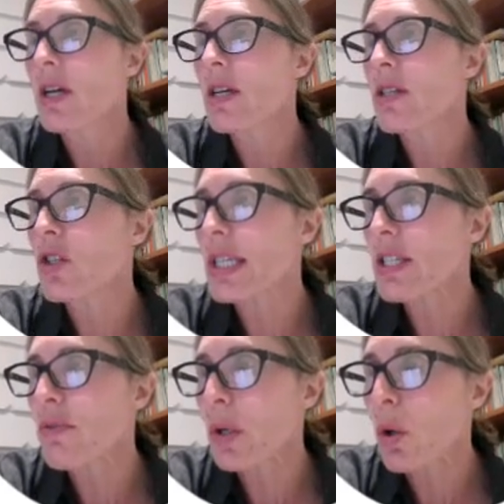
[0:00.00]
So
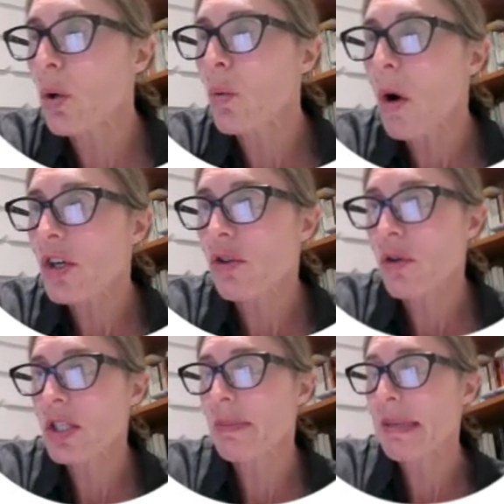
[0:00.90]
just to recall what
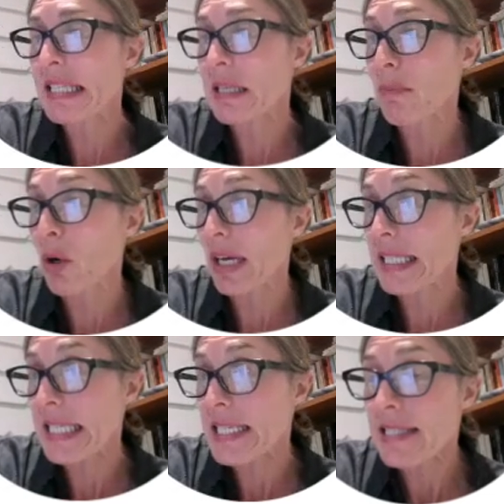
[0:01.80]
gross domestic product
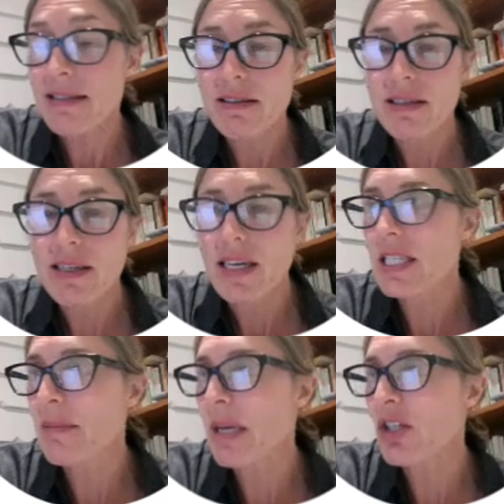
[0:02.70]
is,
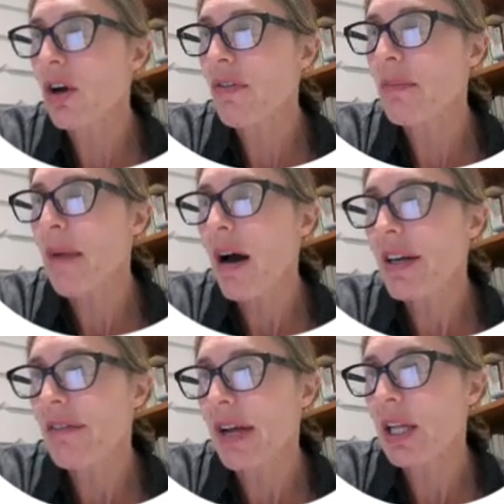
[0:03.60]
it's a measure of the
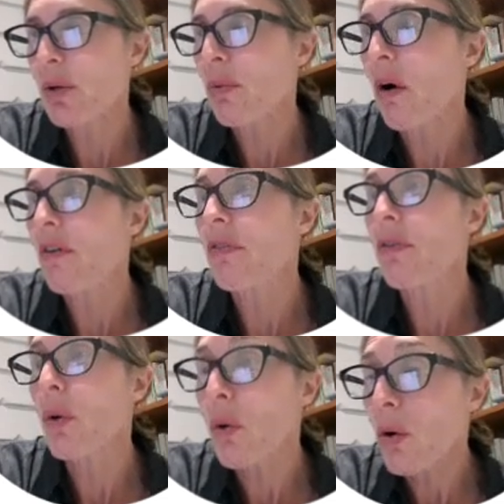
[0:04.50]
market value of
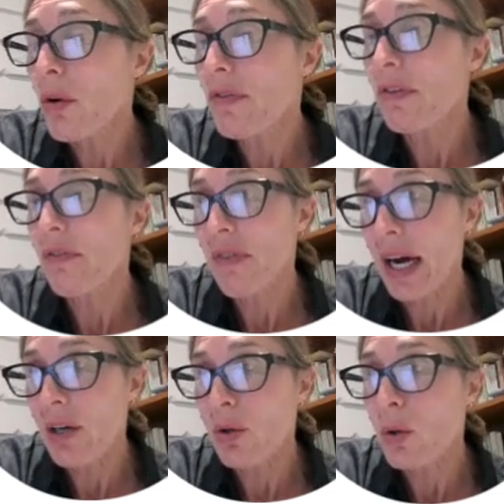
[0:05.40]
all of the
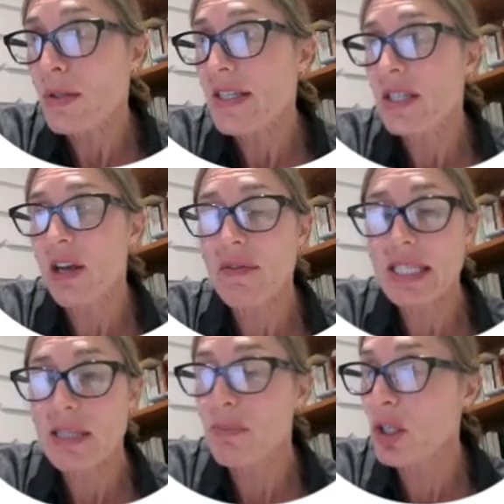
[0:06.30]
final goods and
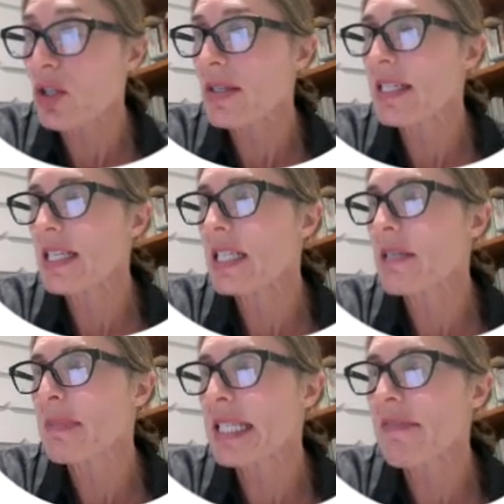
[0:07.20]
services produced in a
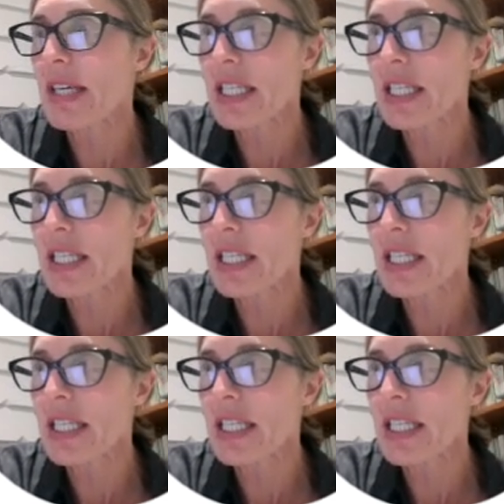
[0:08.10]
specific